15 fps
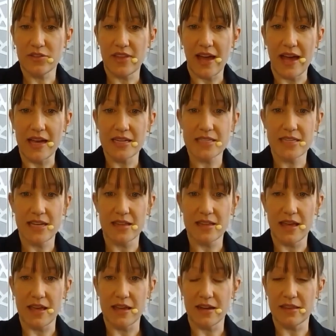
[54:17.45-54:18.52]
that, and
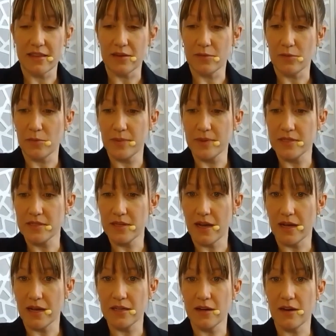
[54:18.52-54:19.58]
then I think we'll be
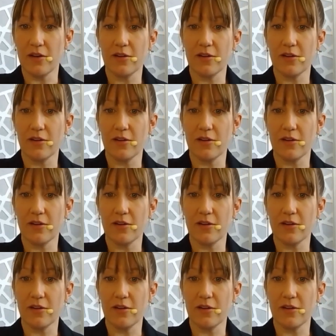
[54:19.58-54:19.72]
done.